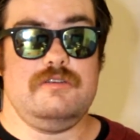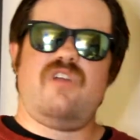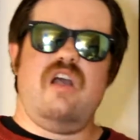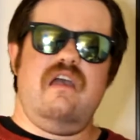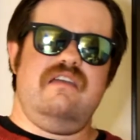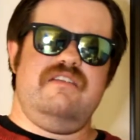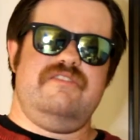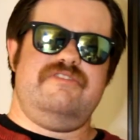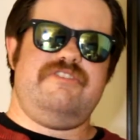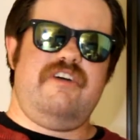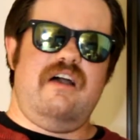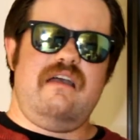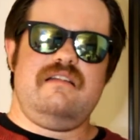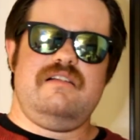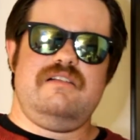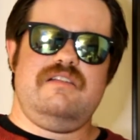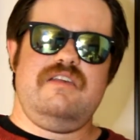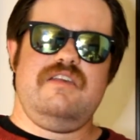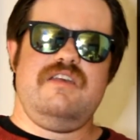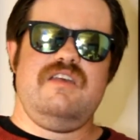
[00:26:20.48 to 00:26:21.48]
And
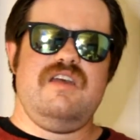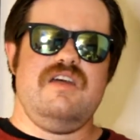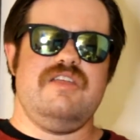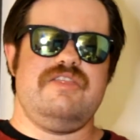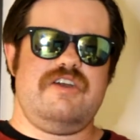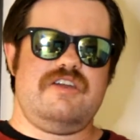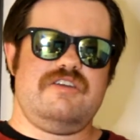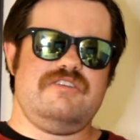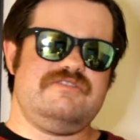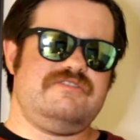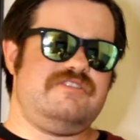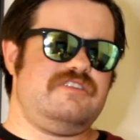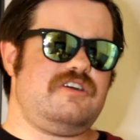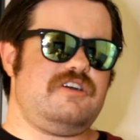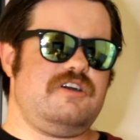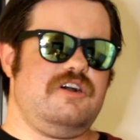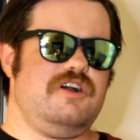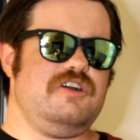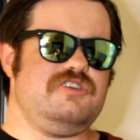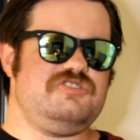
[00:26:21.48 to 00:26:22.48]
finally, there's the
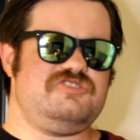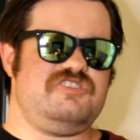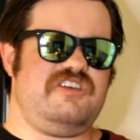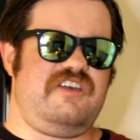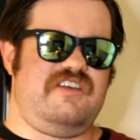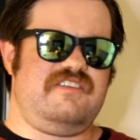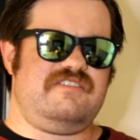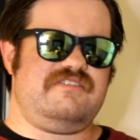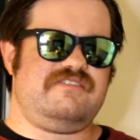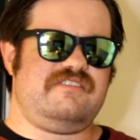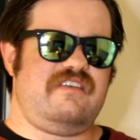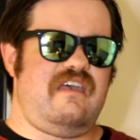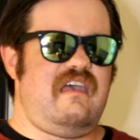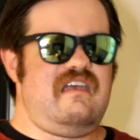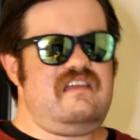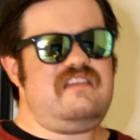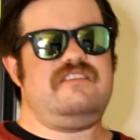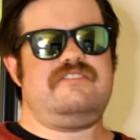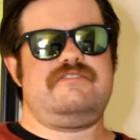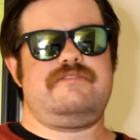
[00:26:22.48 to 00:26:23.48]
car chase,
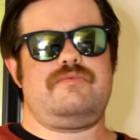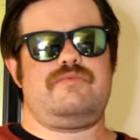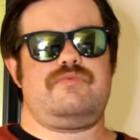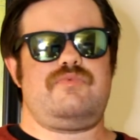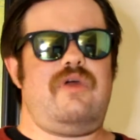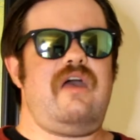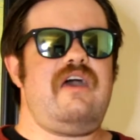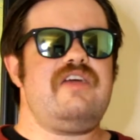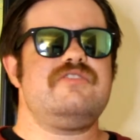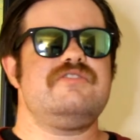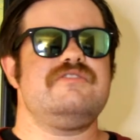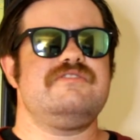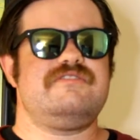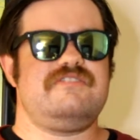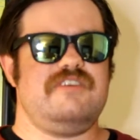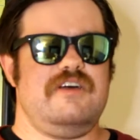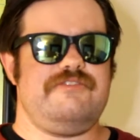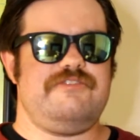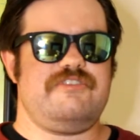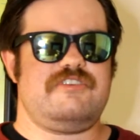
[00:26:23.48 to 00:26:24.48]
and it's rather
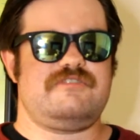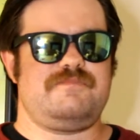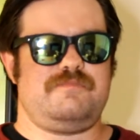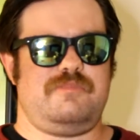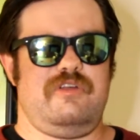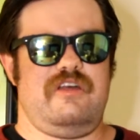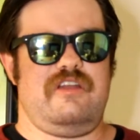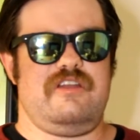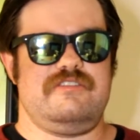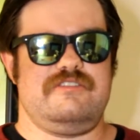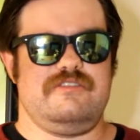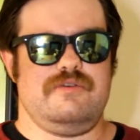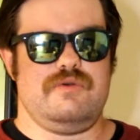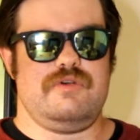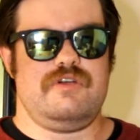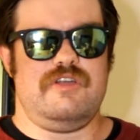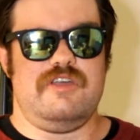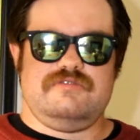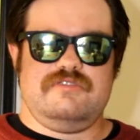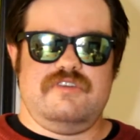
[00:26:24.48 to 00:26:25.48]

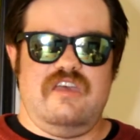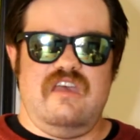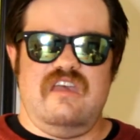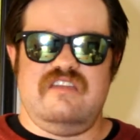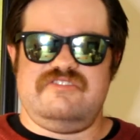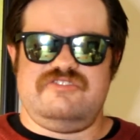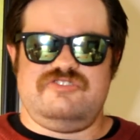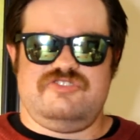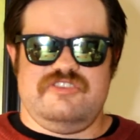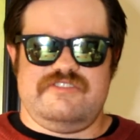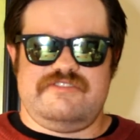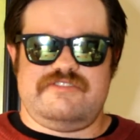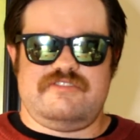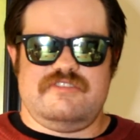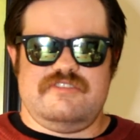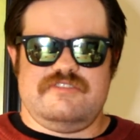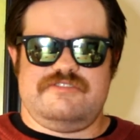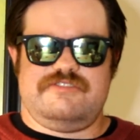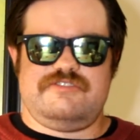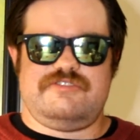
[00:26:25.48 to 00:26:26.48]
self-explanatory. It's
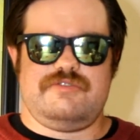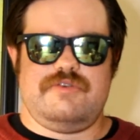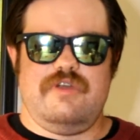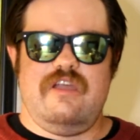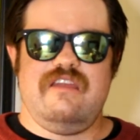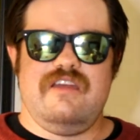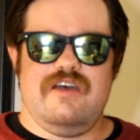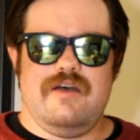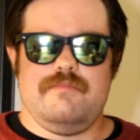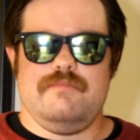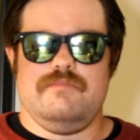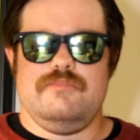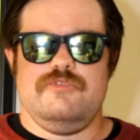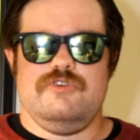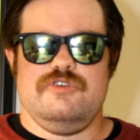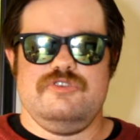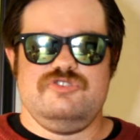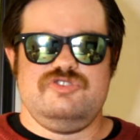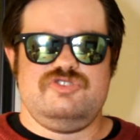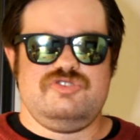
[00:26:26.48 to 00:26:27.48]
just straight up
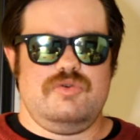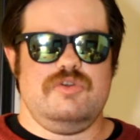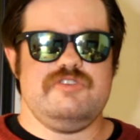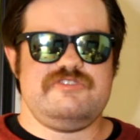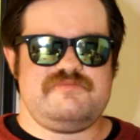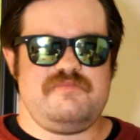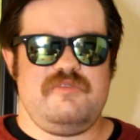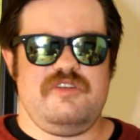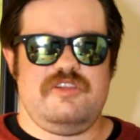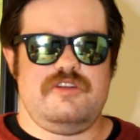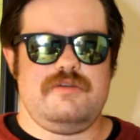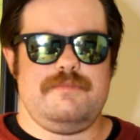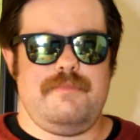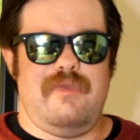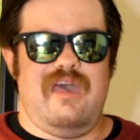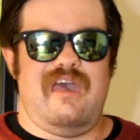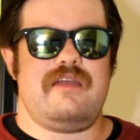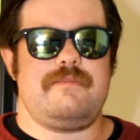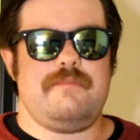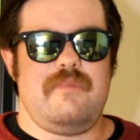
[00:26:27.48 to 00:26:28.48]
George Miller
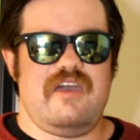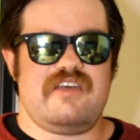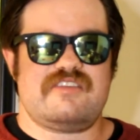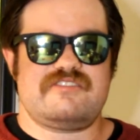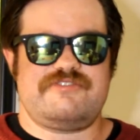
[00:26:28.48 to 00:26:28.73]
Mad Max